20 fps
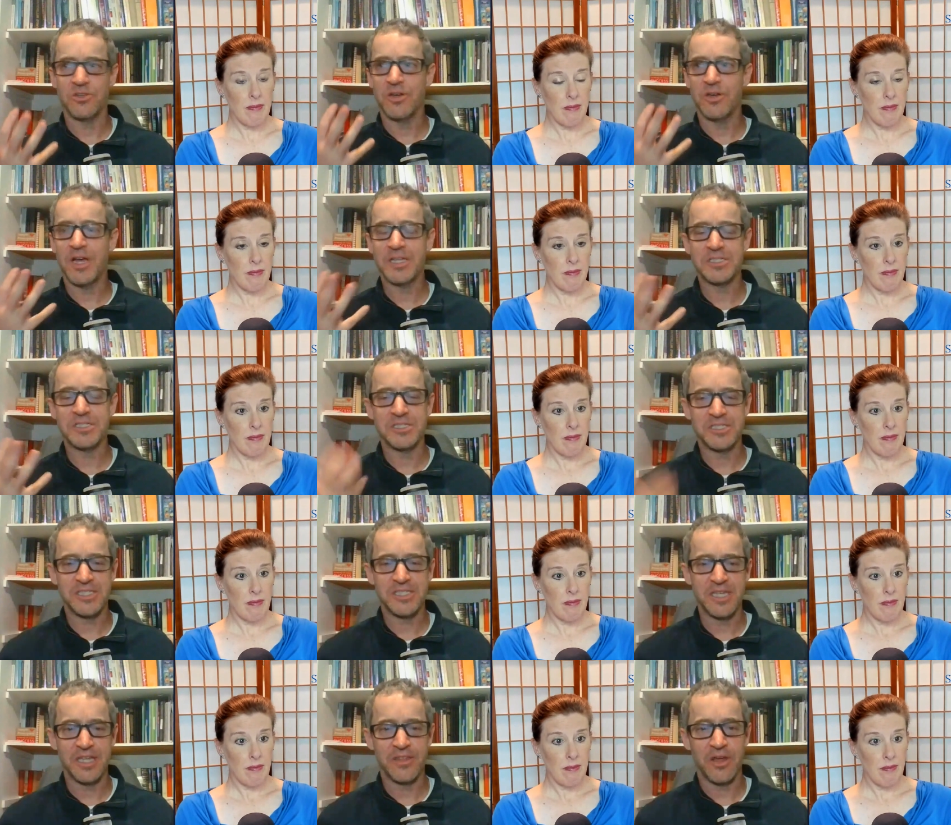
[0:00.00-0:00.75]
Speaker 1: just sitting
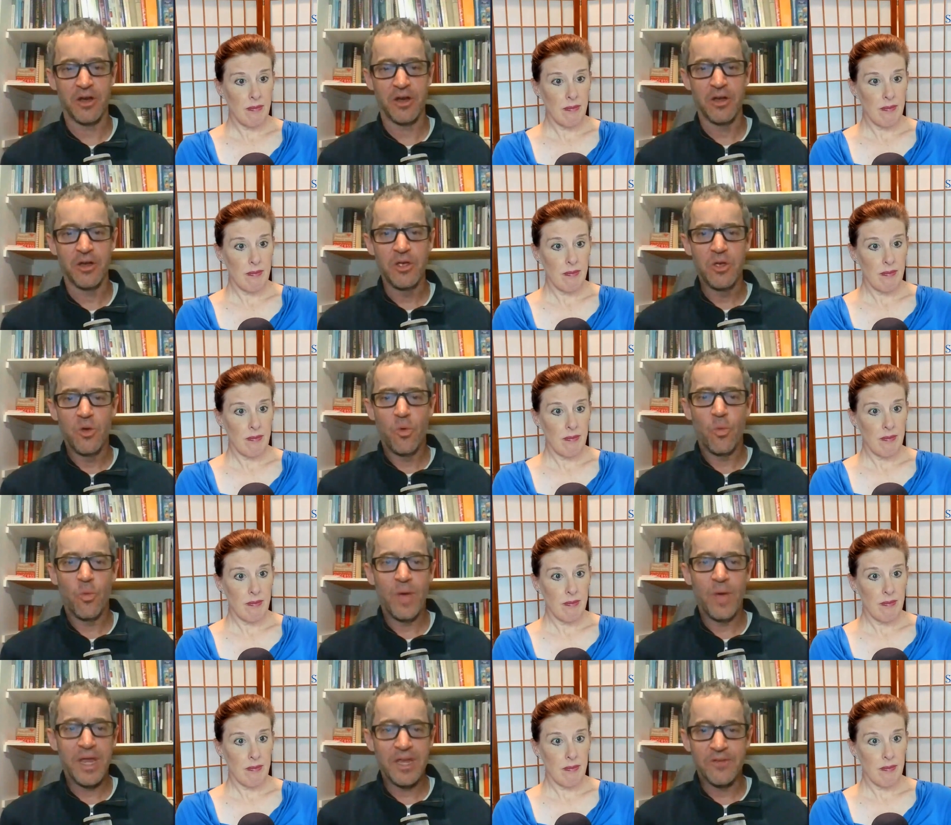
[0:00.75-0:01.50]
there waiting for
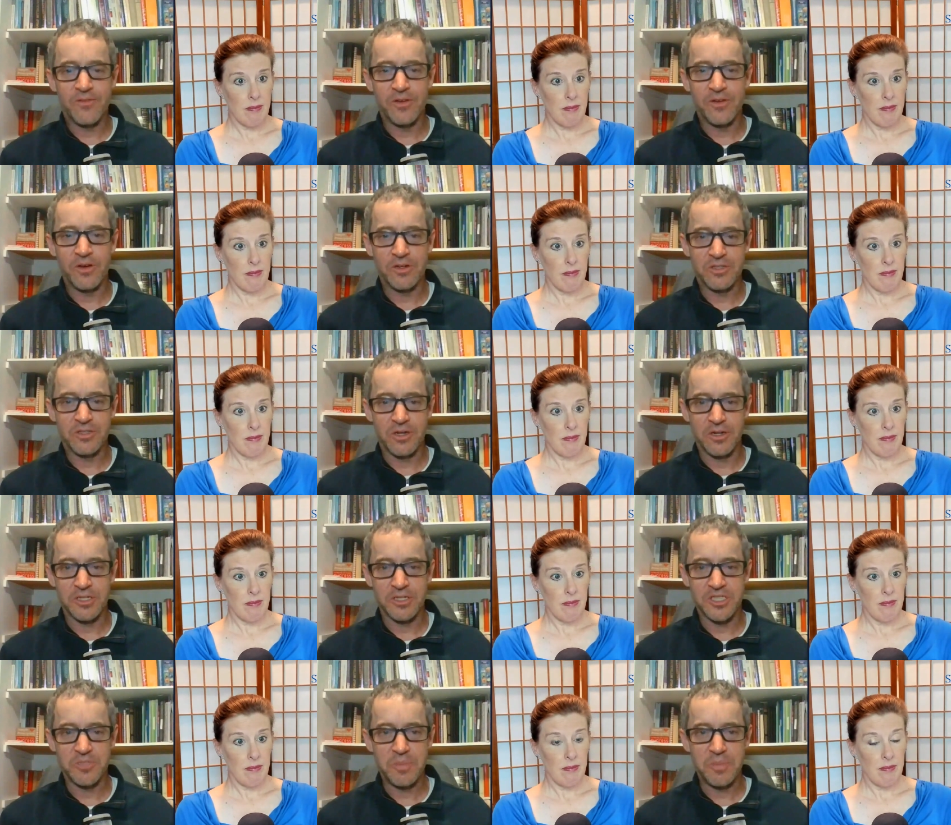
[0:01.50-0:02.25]
your turn to
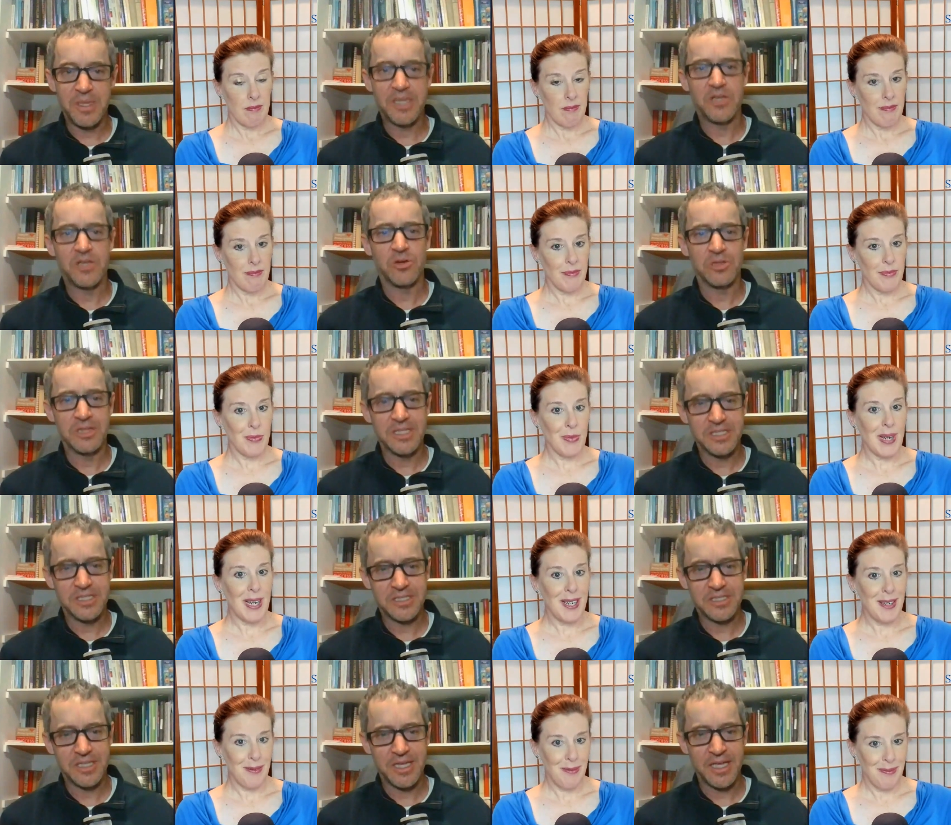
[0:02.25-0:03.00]
speak. You're
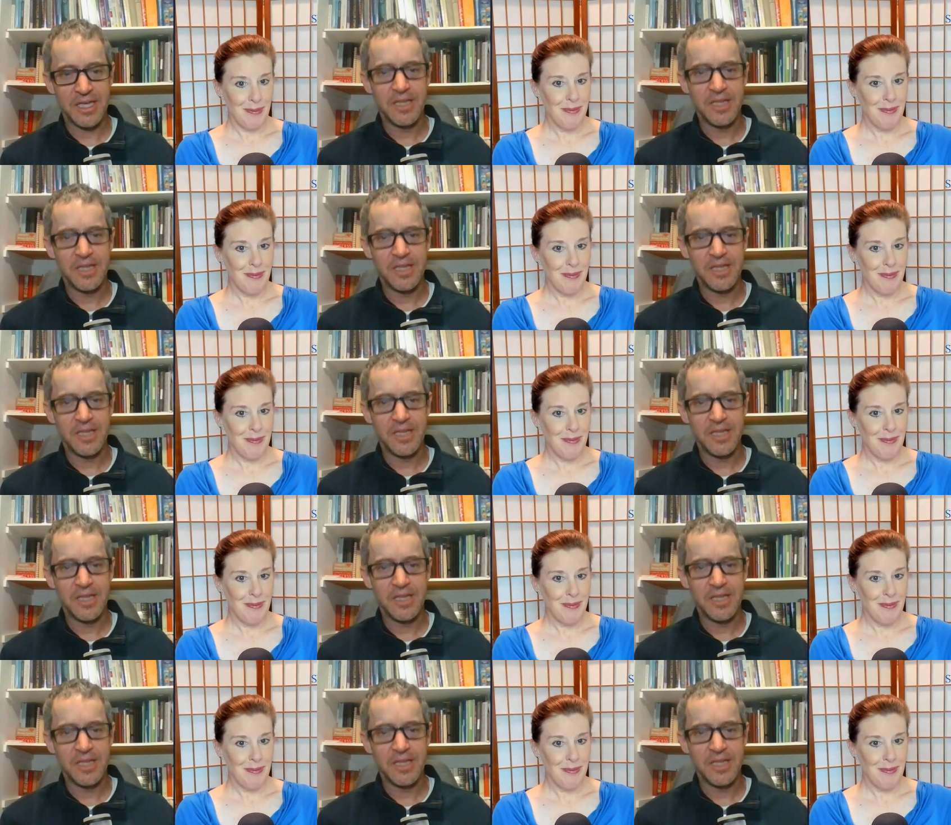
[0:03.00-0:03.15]
listening,